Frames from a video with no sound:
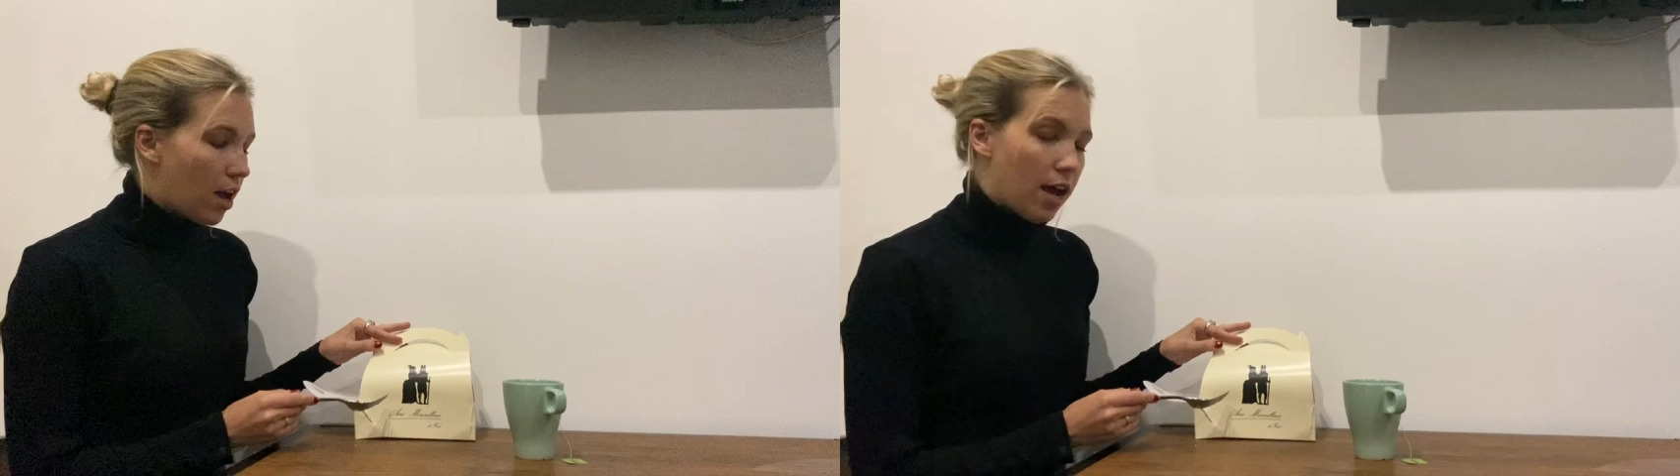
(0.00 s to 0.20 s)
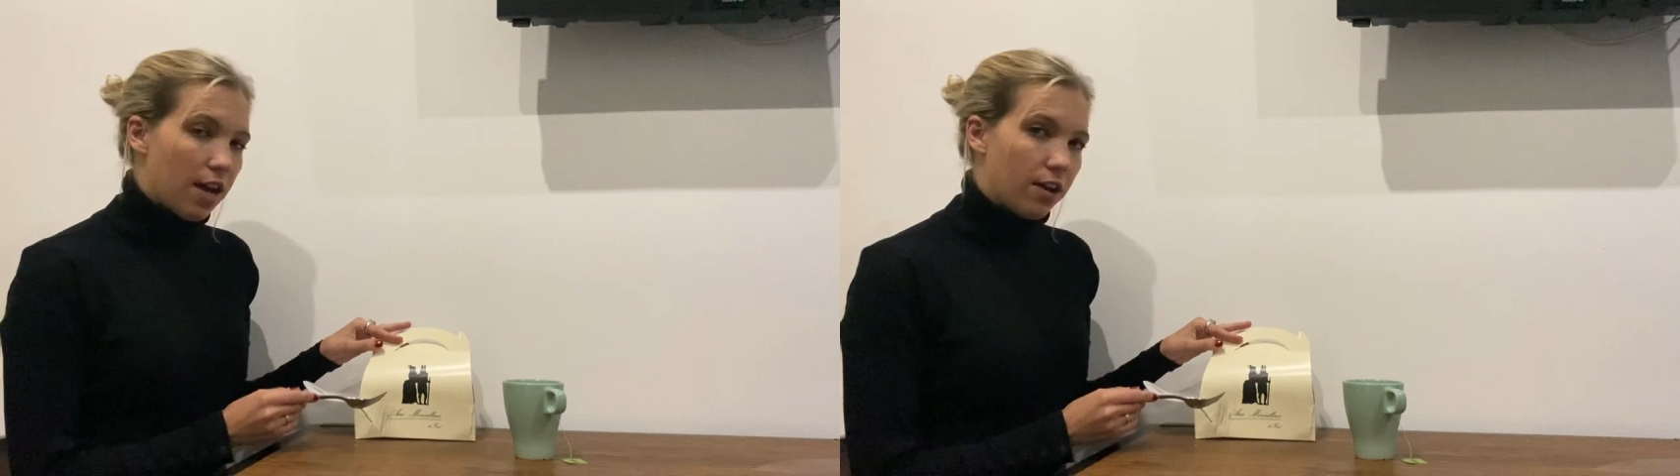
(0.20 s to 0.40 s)

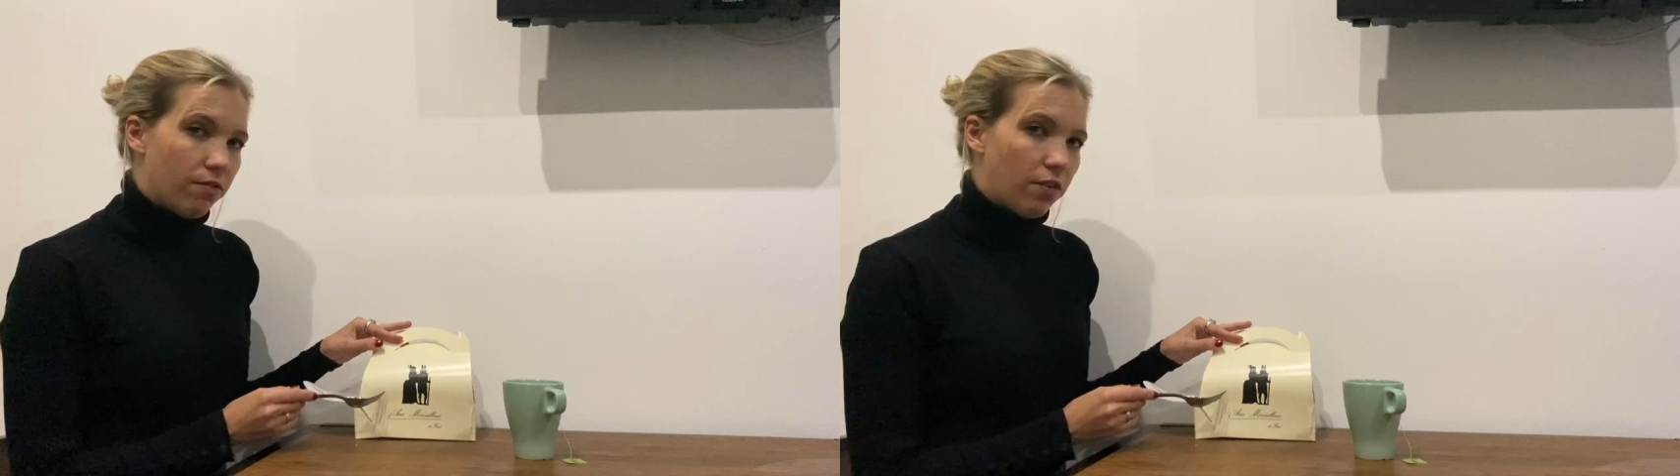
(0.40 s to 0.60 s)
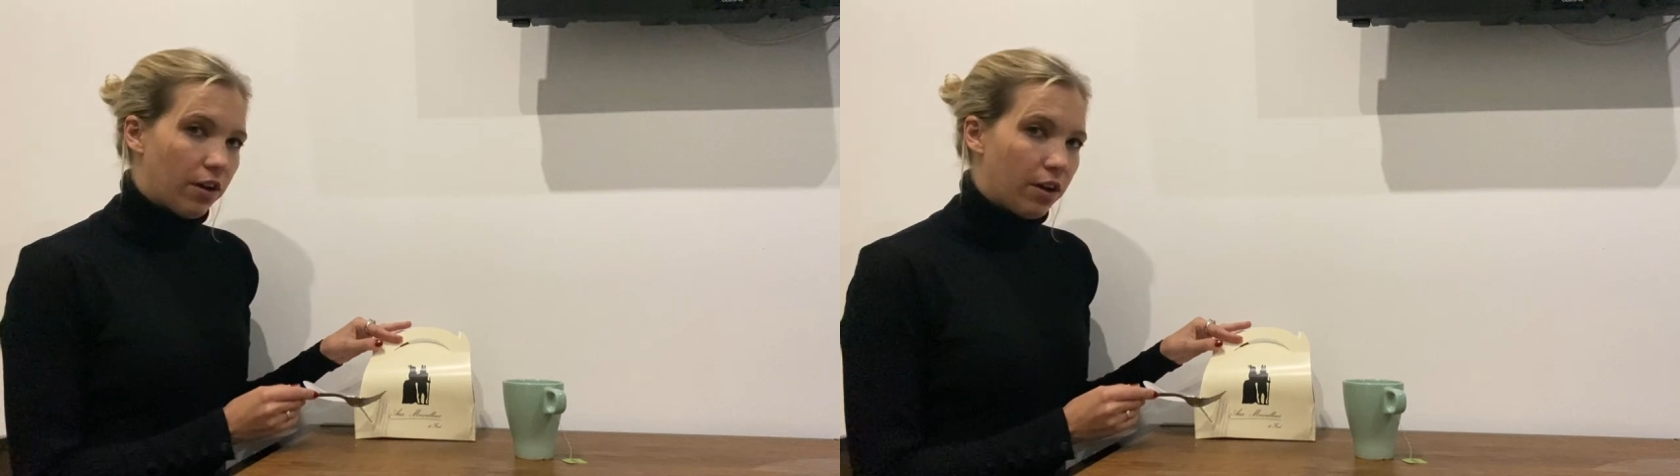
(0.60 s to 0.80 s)
have
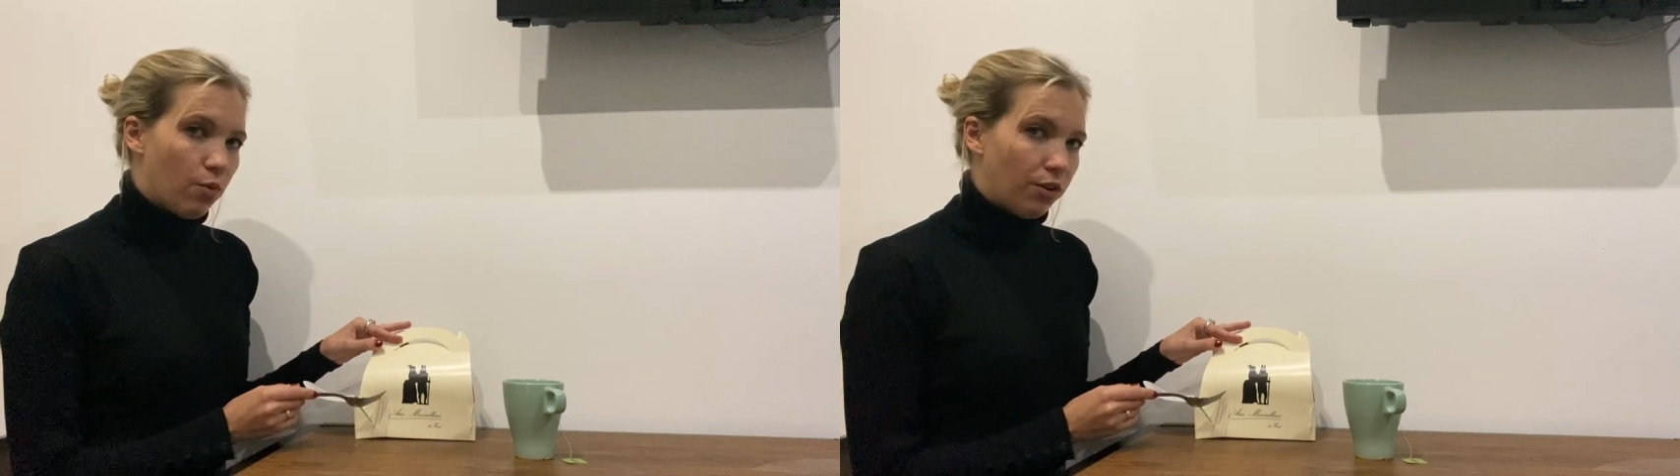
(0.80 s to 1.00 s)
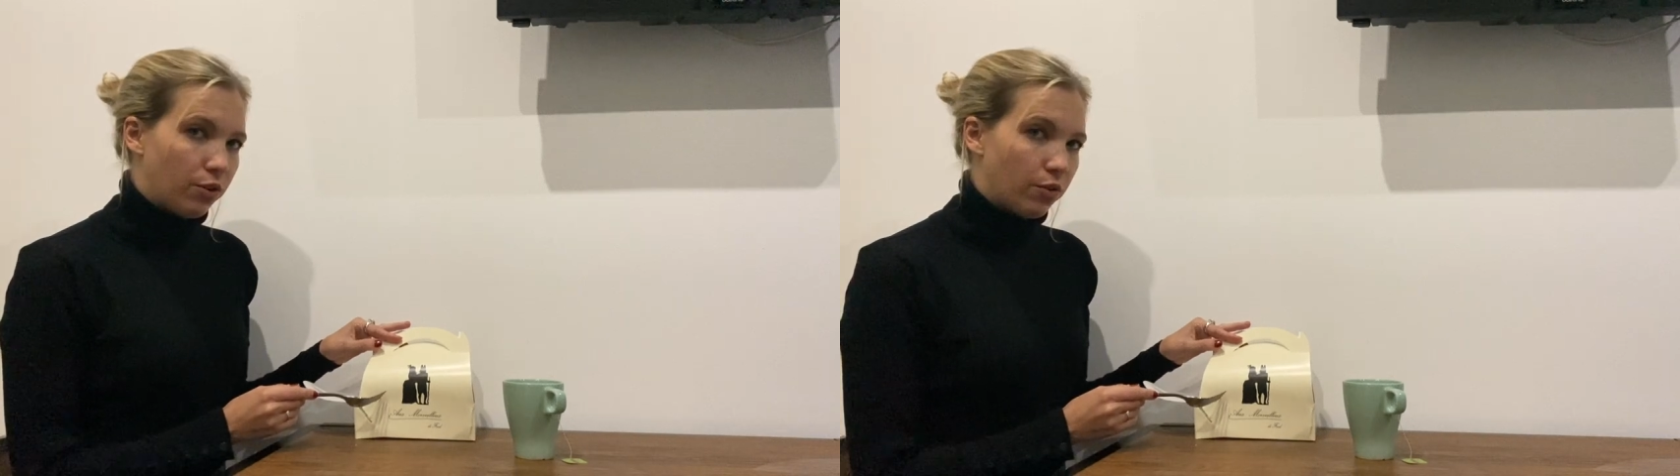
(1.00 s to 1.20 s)
very
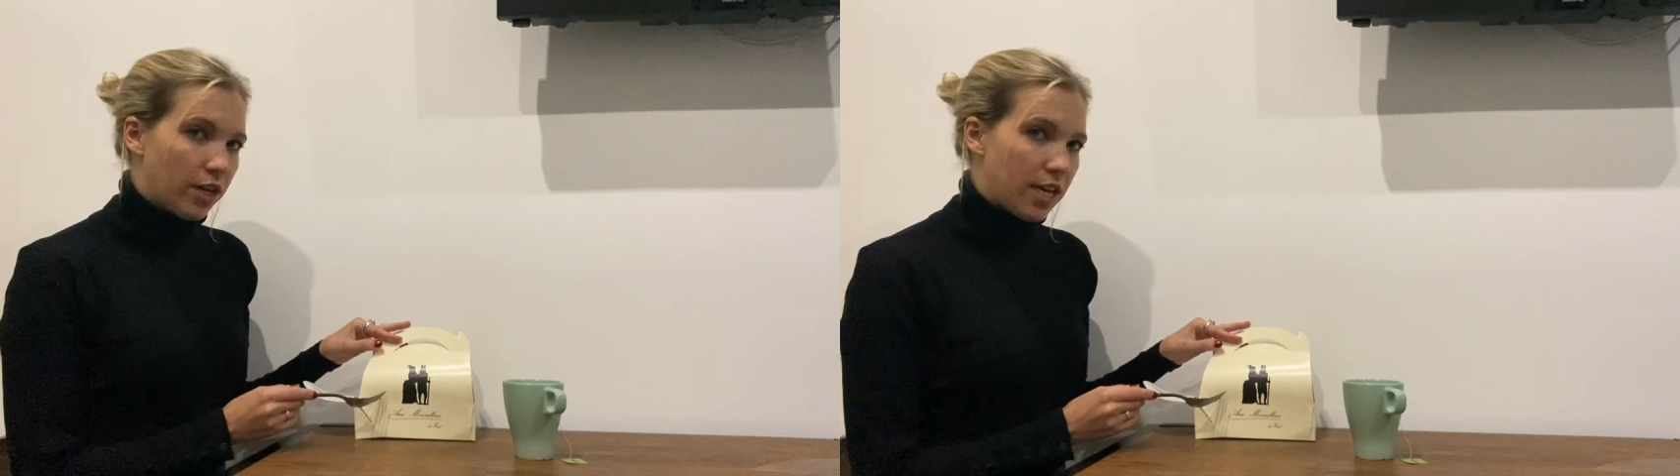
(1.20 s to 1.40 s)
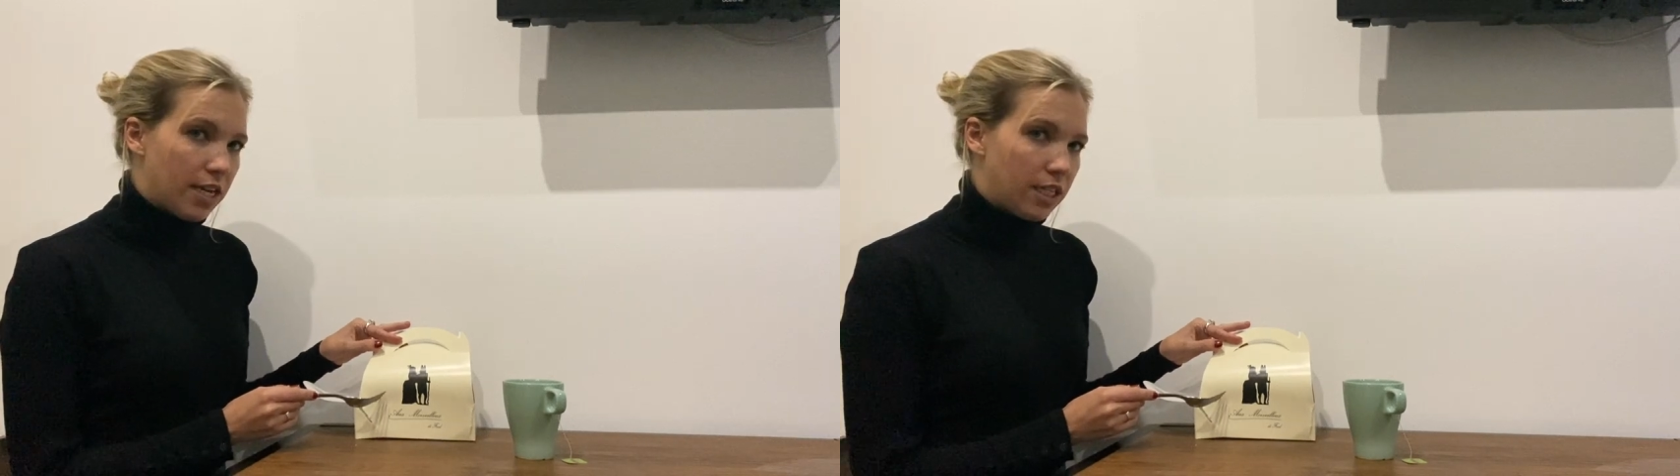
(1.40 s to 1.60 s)
well-known
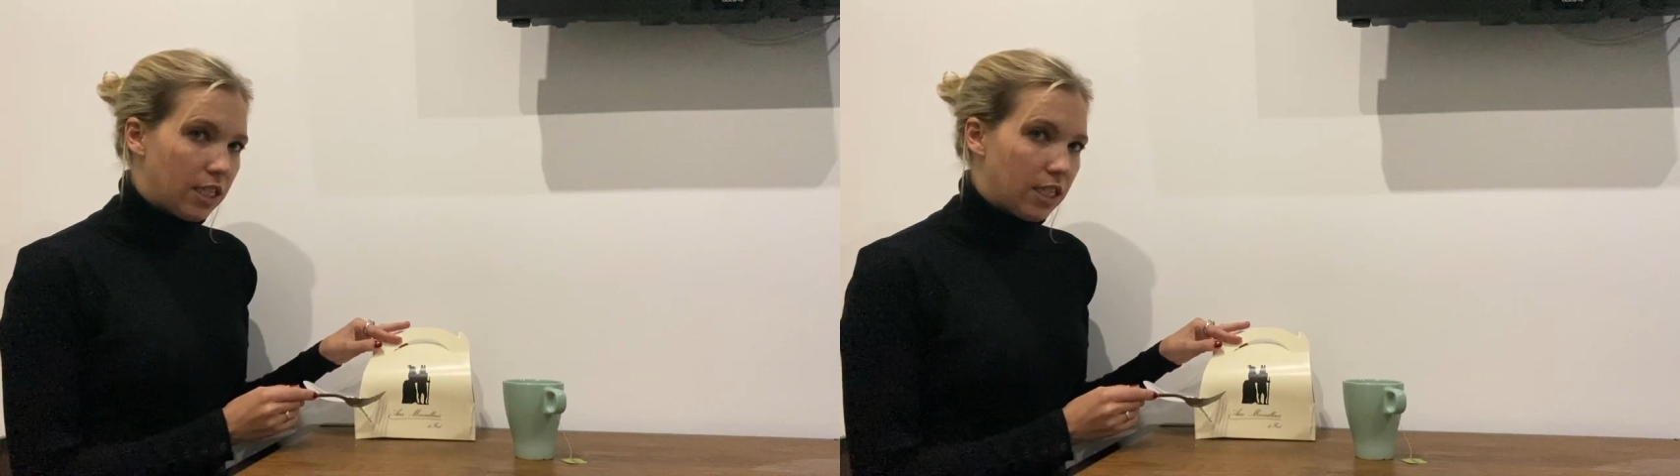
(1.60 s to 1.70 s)
cakes